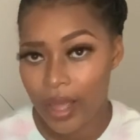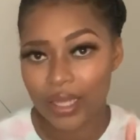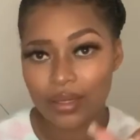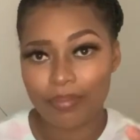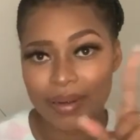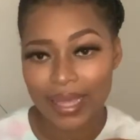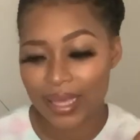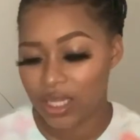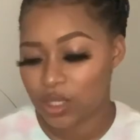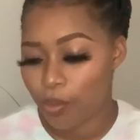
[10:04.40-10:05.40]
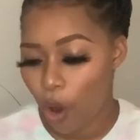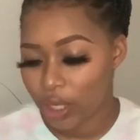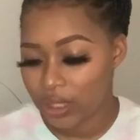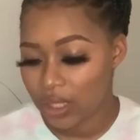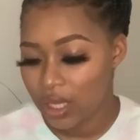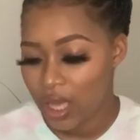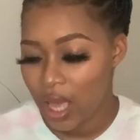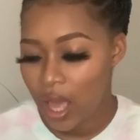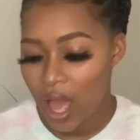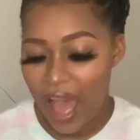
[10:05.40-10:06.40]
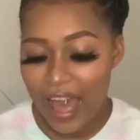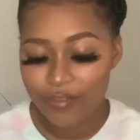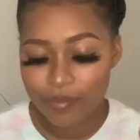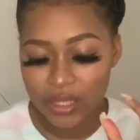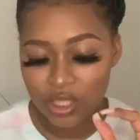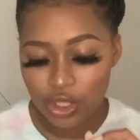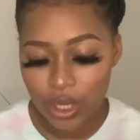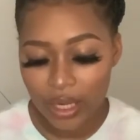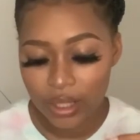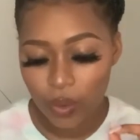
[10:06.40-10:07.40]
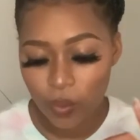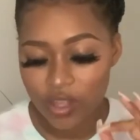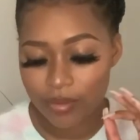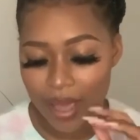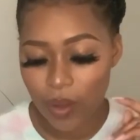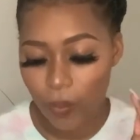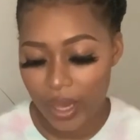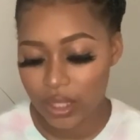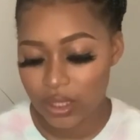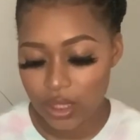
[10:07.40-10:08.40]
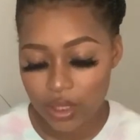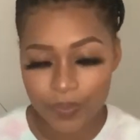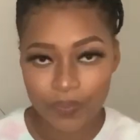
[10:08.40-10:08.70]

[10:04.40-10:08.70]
in brackets body? I've been struggling with my weight.